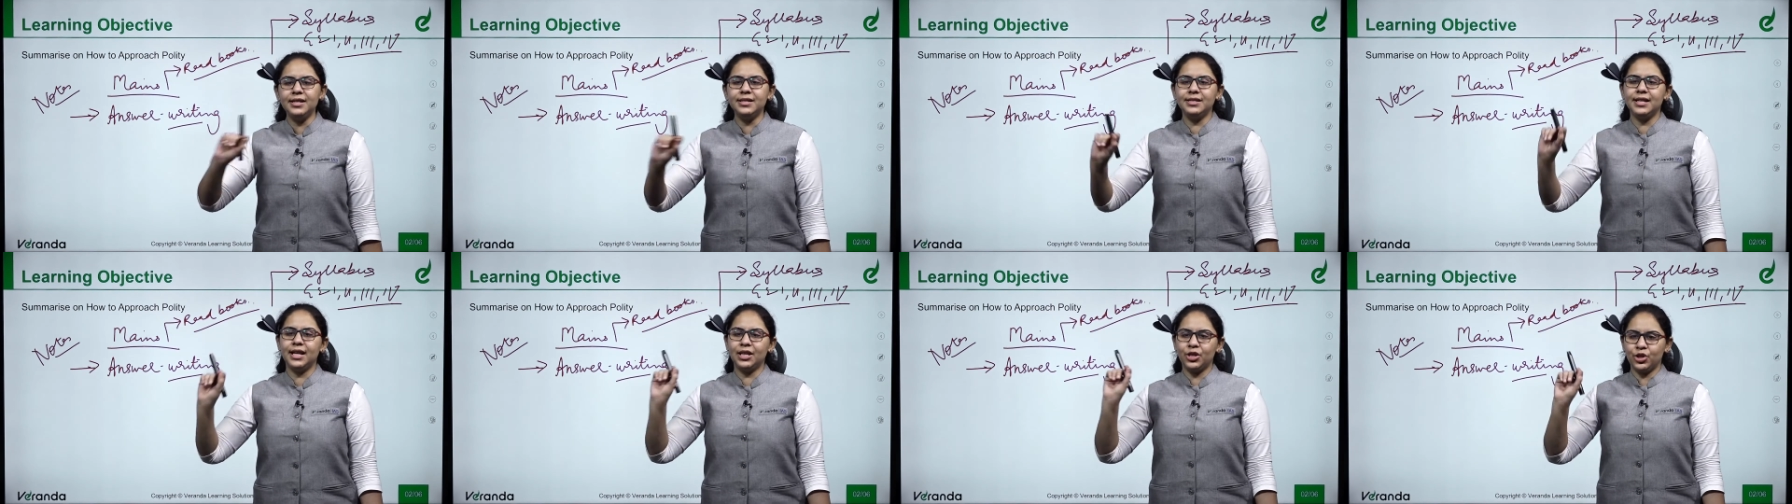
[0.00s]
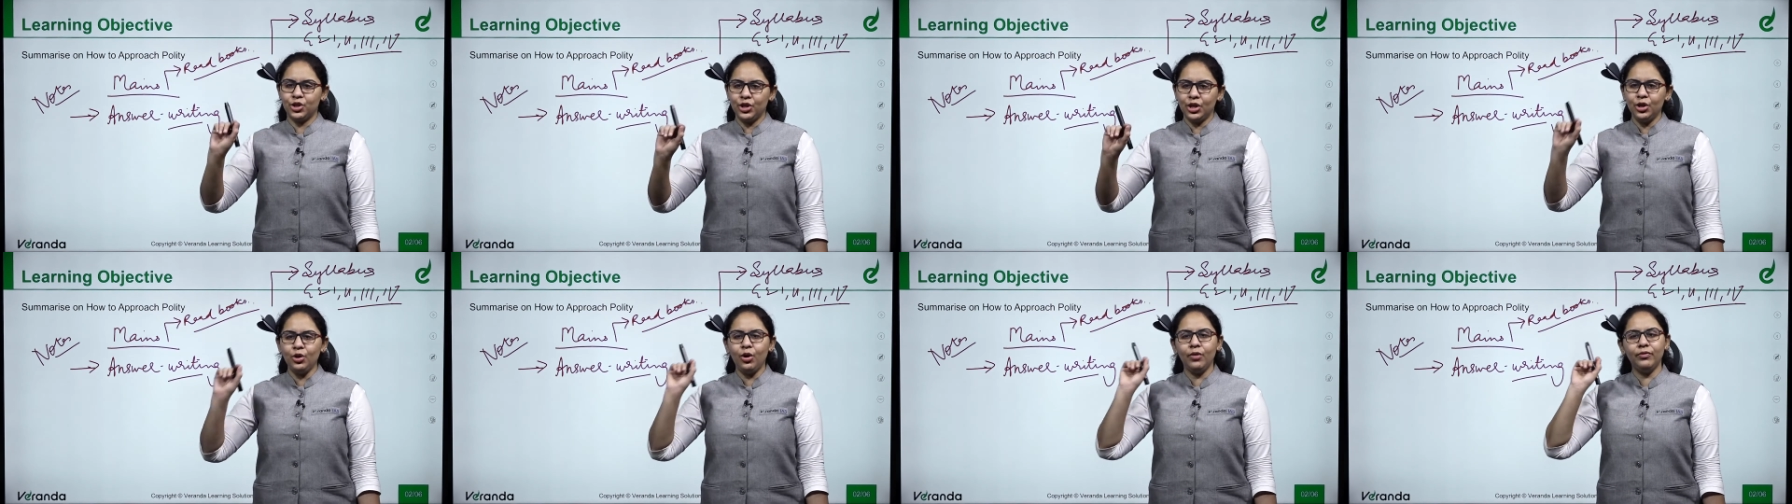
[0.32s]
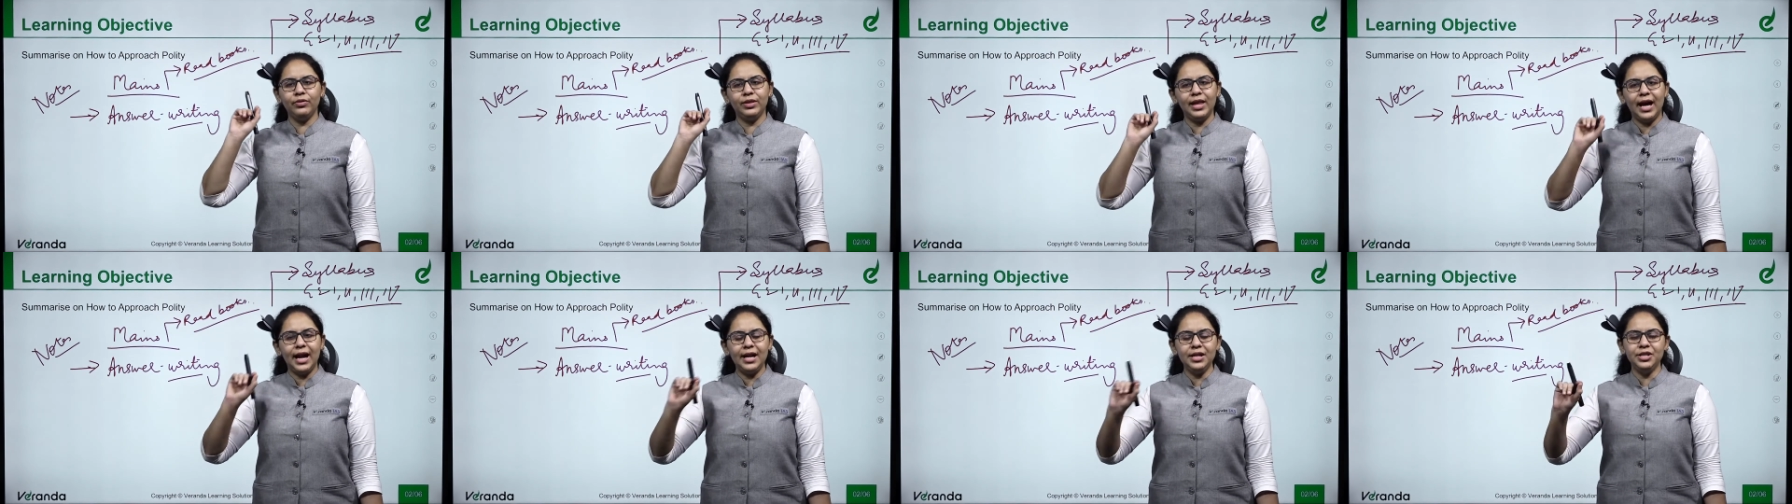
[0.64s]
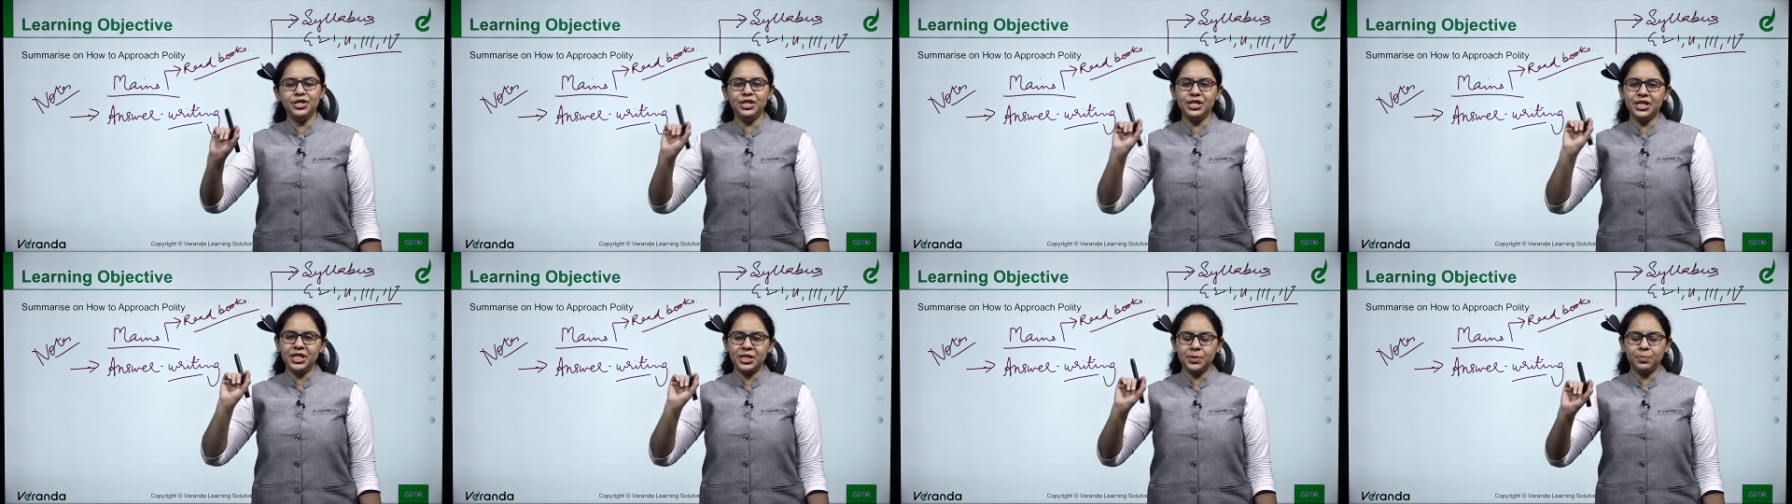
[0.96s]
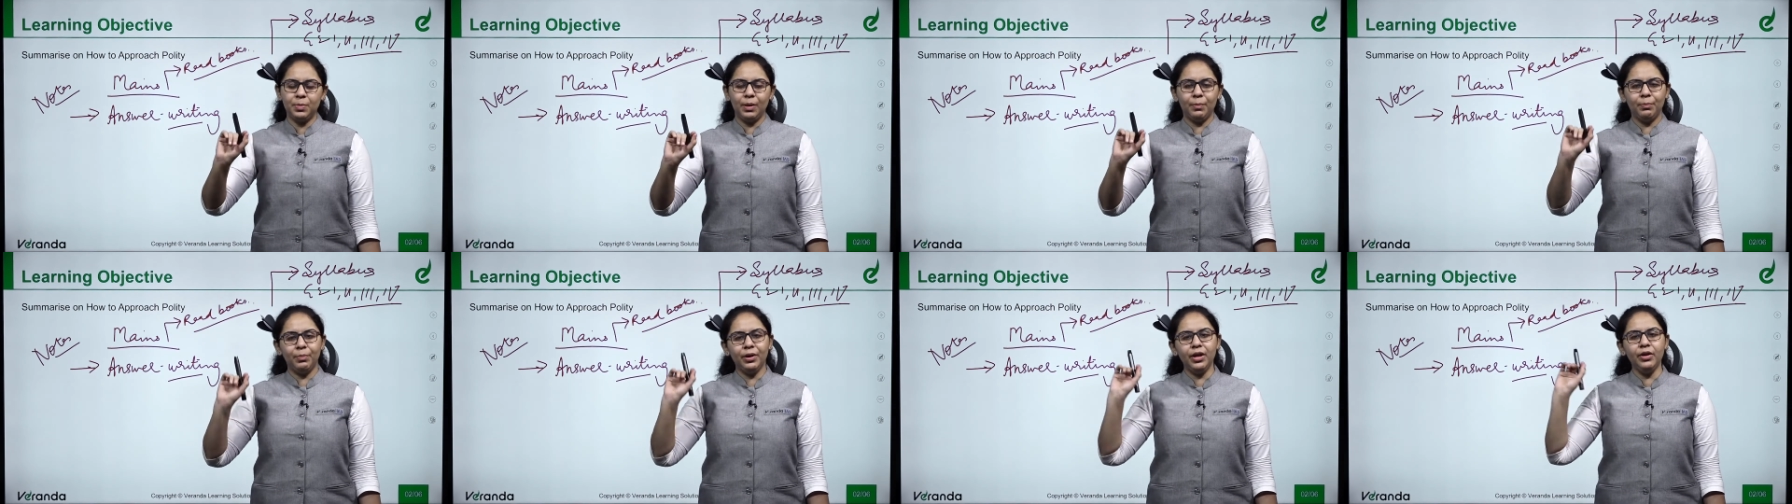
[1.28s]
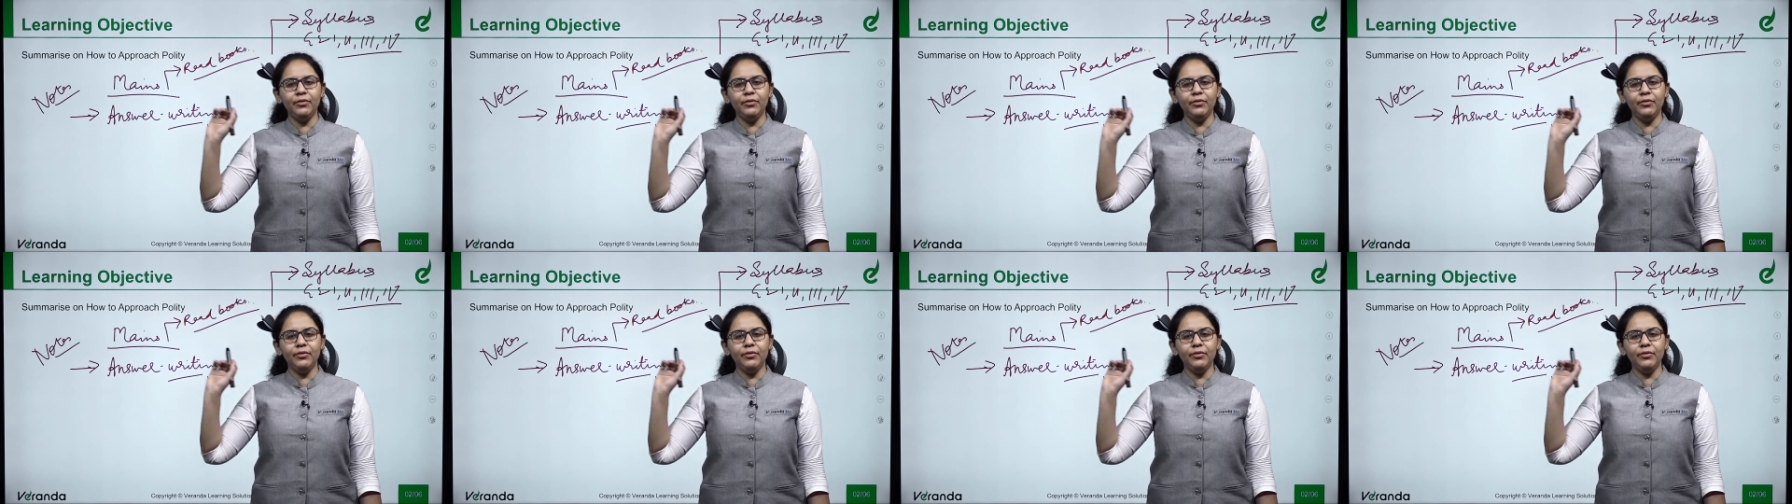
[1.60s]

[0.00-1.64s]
section of that G S paper